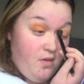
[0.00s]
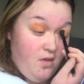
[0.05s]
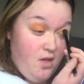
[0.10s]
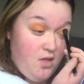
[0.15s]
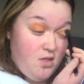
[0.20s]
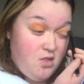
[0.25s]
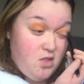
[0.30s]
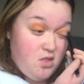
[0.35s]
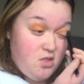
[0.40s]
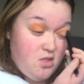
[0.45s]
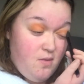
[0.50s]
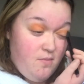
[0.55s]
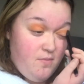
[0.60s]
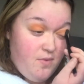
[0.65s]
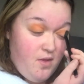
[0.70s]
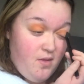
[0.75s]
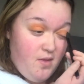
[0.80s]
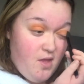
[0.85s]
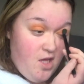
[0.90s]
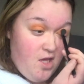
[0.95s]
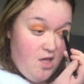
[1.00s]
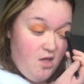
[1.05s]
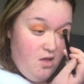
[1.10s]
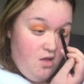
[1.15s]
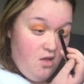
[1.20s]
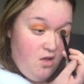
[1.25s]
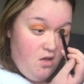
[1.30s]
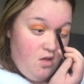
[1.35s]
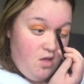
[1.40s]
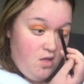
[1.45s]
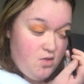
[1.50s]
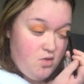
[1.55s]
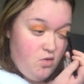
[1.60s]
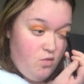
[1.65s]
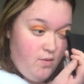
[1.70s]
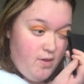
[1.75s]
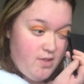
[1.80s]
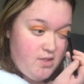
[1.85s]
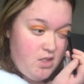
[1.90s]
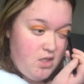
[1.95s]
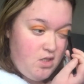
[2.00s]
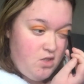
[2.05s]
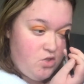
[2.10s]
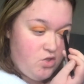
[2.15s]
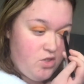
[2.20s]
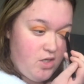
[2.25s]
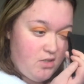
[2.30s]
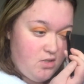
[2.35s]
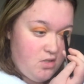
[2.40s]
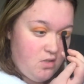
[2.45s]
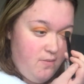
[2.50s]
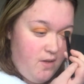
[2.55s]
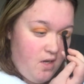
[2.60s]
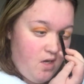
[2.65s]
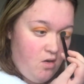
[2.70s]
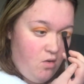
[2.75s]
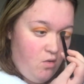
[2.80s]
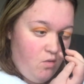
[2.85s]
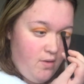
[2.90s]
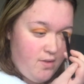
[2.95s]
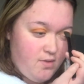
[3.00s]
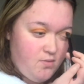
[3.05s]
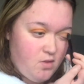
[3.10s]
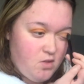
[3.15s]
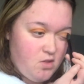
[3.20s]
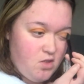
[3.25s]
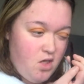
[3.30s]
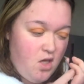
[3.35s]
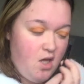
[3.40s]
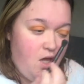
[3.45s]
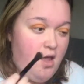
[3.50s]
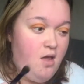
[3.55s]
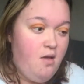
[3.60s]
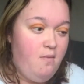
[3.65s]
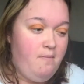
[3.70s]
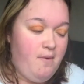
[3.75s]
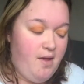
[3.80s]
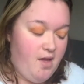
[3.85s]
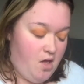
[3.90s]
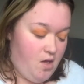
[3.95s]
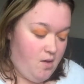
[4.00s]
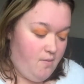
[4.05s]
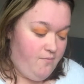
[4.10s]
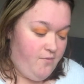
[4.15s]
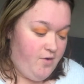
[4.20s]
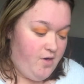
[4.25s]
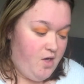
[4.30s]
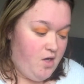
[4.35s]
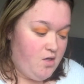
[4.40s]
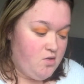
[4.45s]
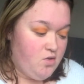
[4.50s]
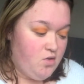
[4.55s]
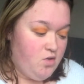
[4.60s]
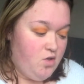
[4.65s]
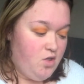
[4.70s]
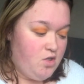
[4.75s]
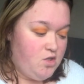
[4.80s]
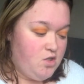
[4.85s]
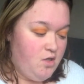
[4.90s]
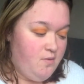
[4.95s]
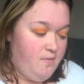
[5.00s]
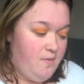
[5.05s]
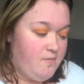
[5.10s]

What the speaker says: It's just something that is always interesting me, and I always watch makeup videos on YouTube.